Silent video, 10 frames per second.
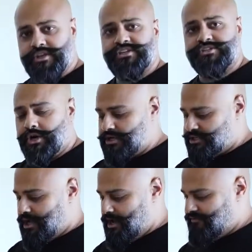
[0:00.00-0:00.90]
this
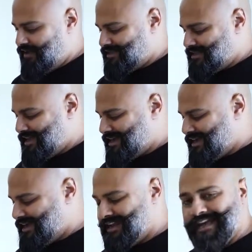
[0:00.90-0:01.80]
starts off as like
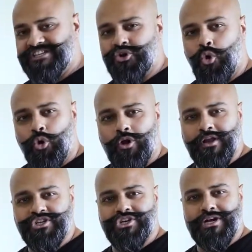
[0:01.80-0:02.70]
a nice
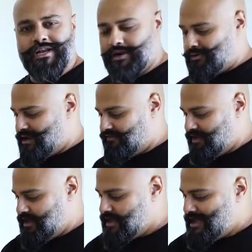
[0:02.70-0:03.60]
orange kind of
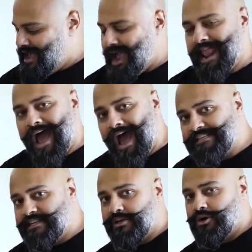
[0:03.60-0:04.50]
gravy, and
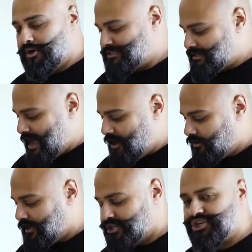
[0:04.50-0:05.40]
as it cooks
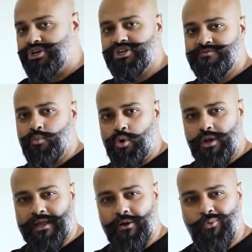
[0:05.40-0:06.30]
down, it turns more
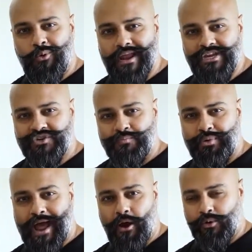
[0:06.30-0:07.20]
like a reddish
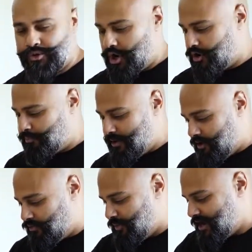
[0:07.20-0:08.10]
brown, dark
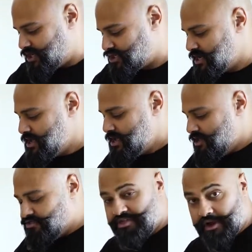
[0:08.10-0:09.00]
brown, reddish,
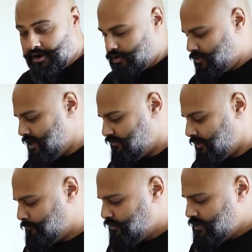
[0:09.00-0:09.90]
thicker gravy.
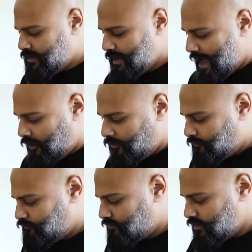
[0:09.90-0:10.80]

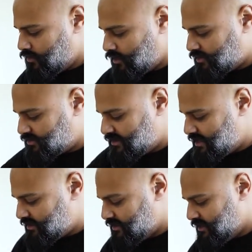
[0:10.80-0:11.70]
Now, you can see
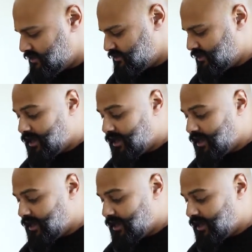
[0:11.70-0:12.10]
that the